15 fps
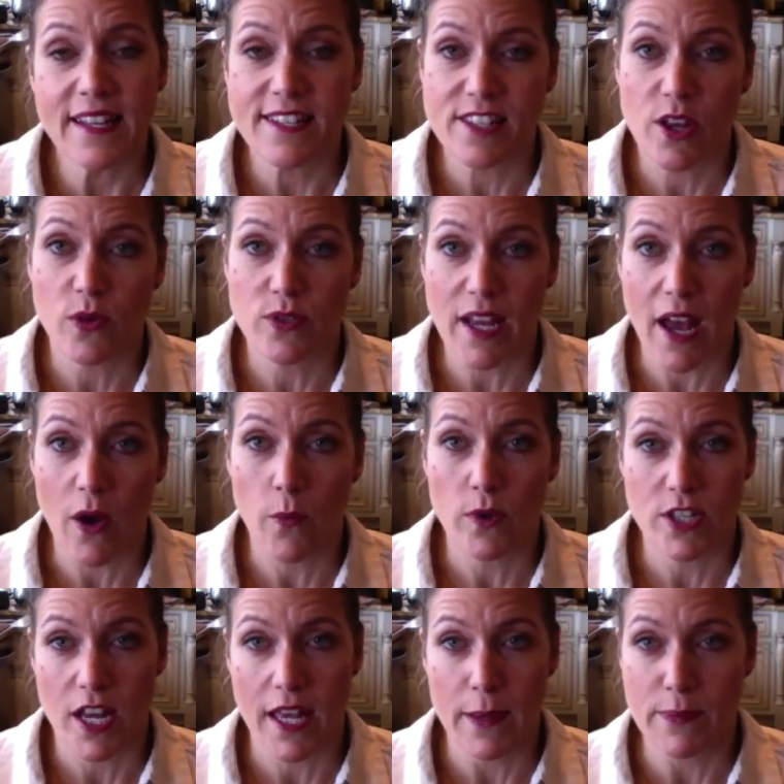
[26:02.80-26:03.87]
to slow down,
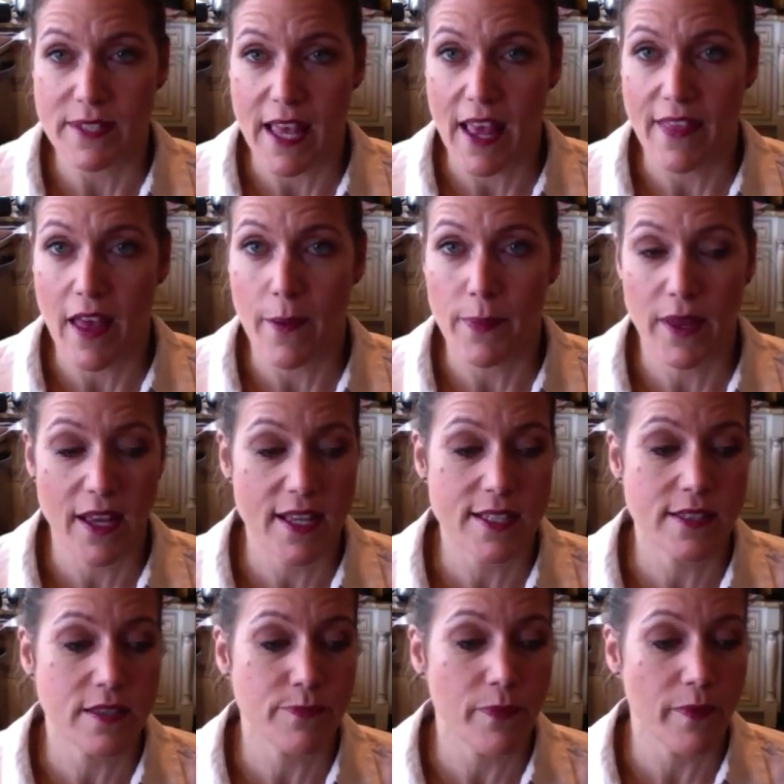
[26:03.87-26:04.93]
which I keep saying that
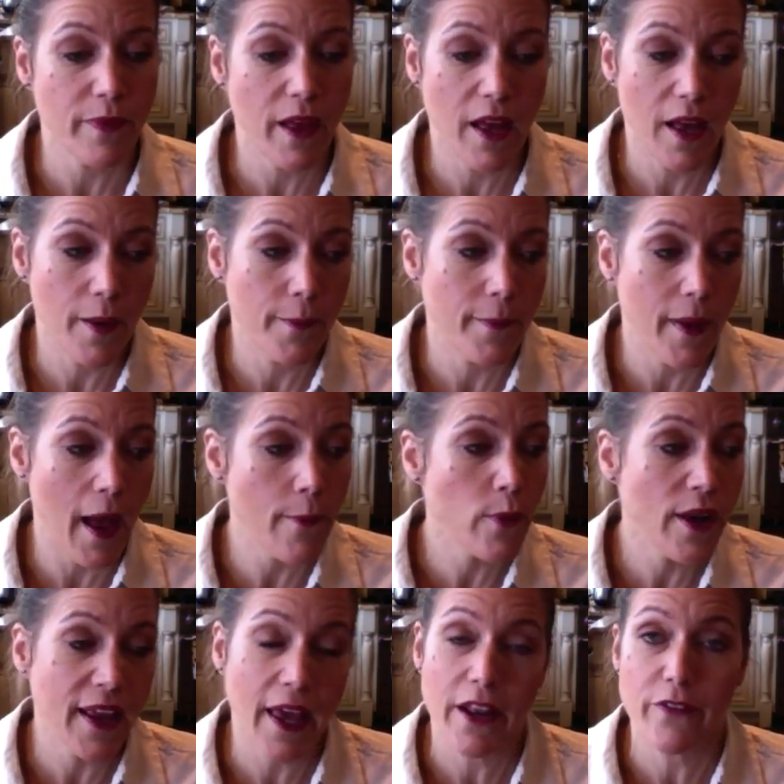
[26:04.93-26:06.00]
because I'm
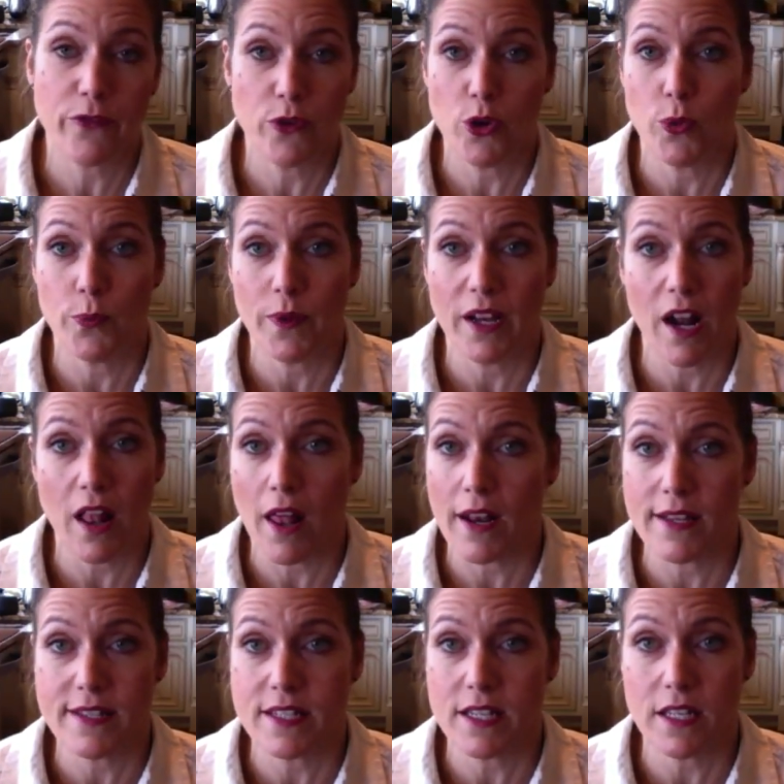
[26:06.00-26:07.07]
running out of room, in all
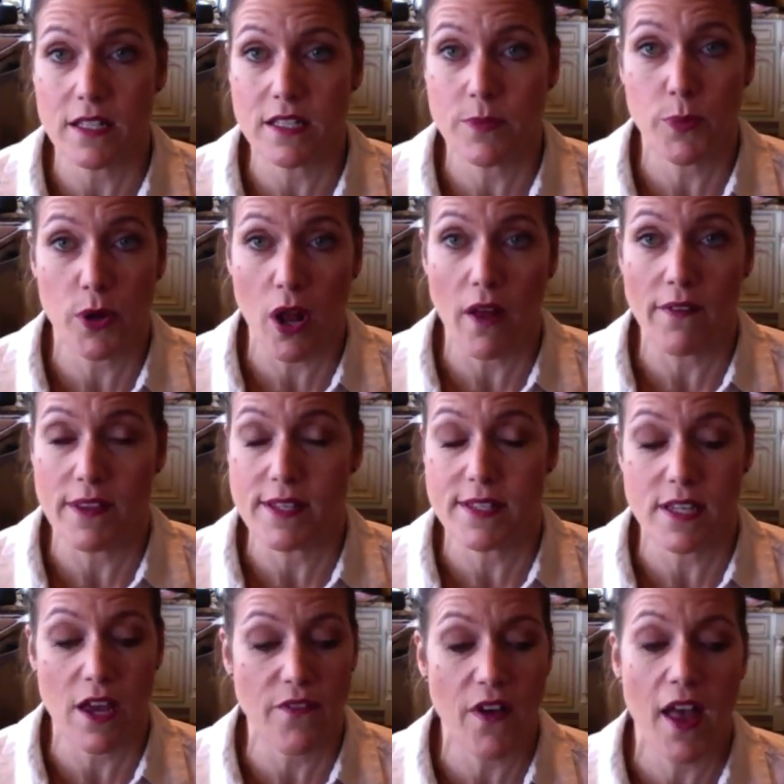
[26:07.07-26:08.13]
honesty, to put all of this
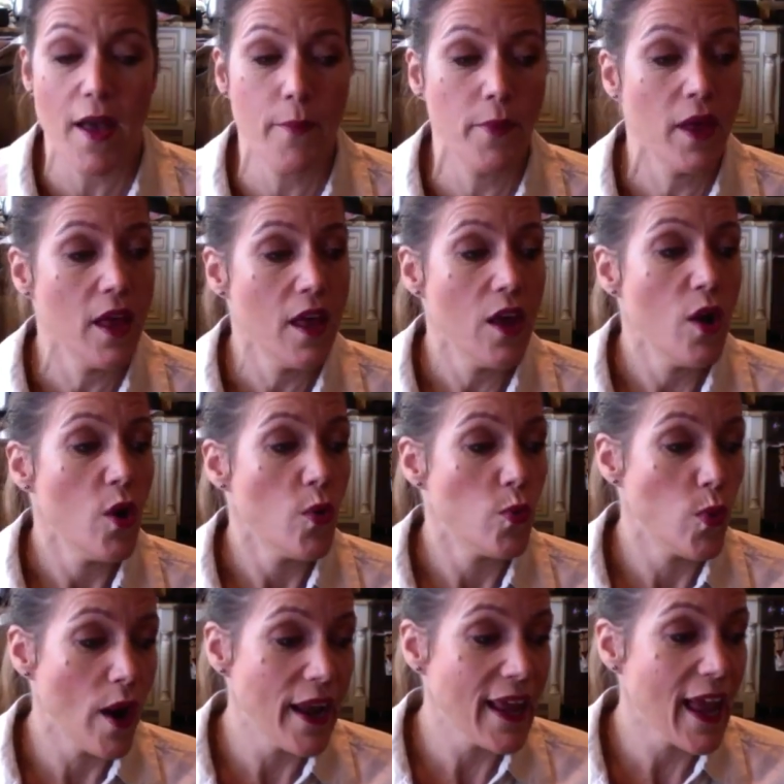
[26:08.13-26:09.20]
stuff. I am
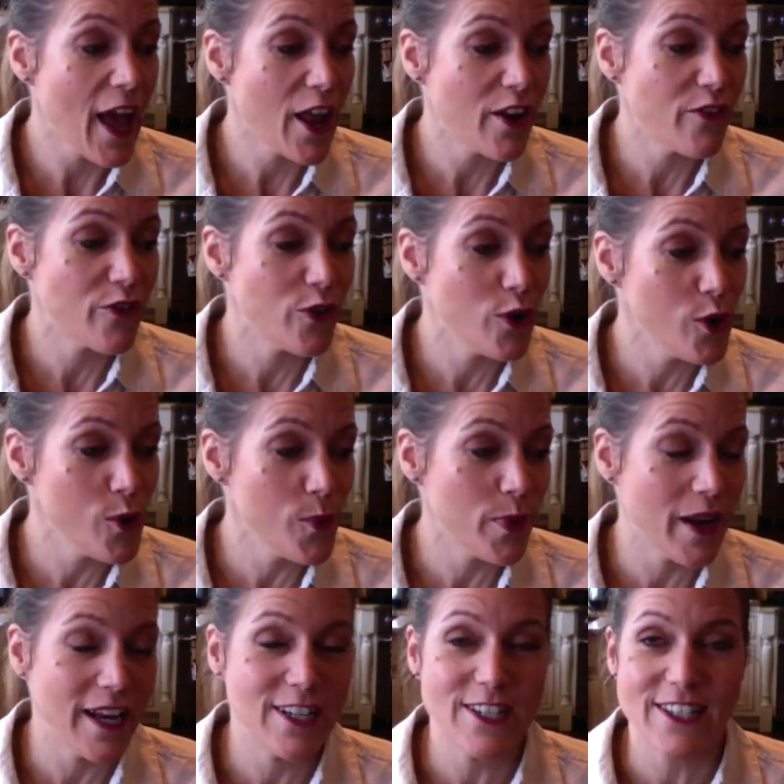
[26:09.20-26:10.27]
running out of room,
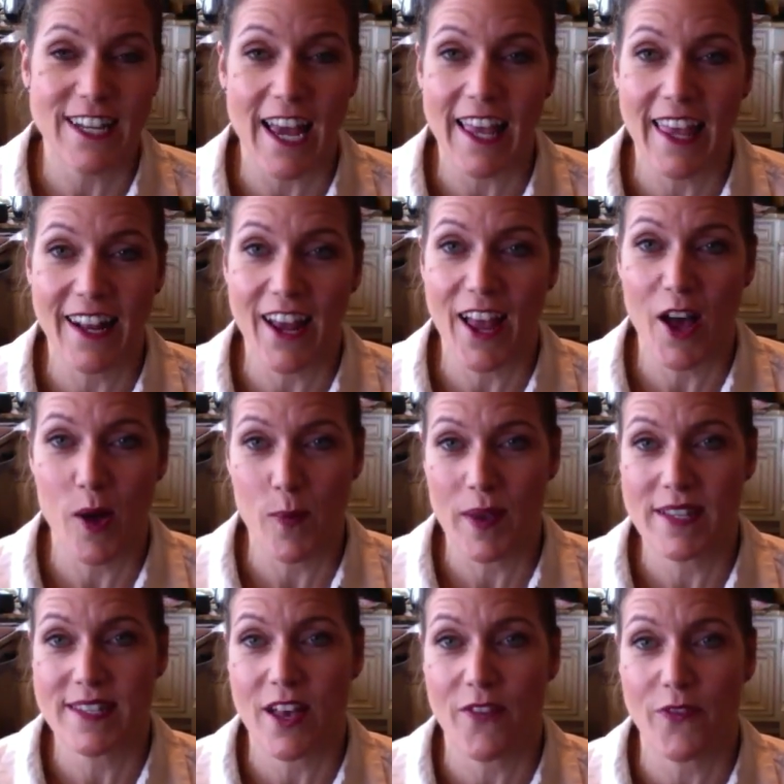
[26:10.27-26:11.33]
but I cannot help
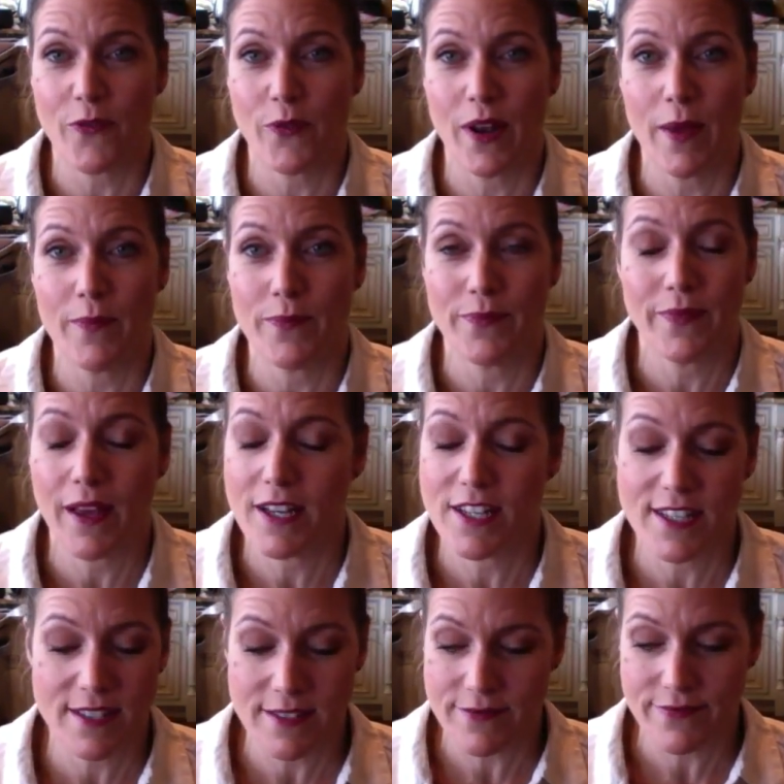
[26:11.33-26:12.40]
myself when
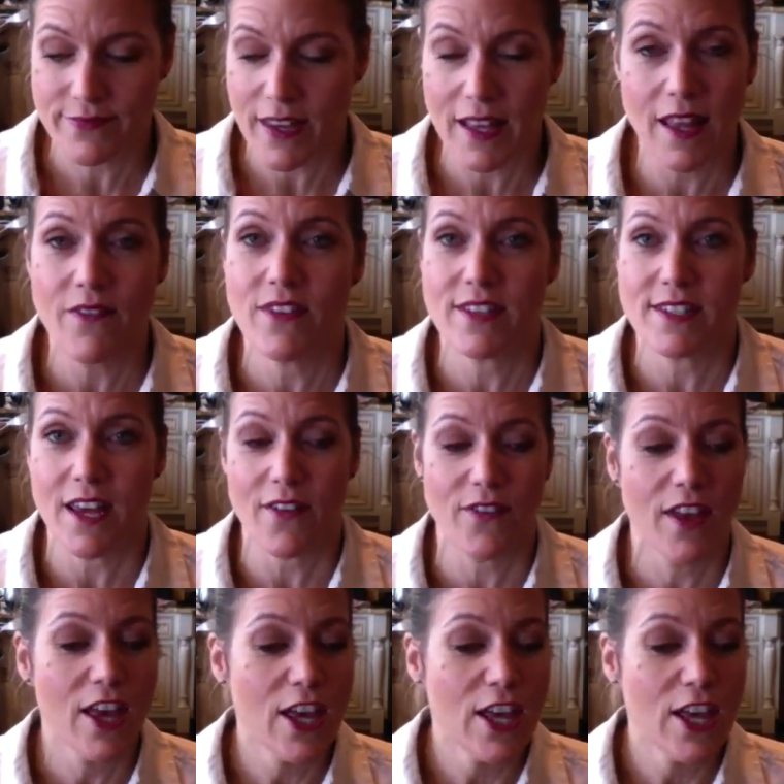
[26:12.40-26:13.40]
I love this stuff.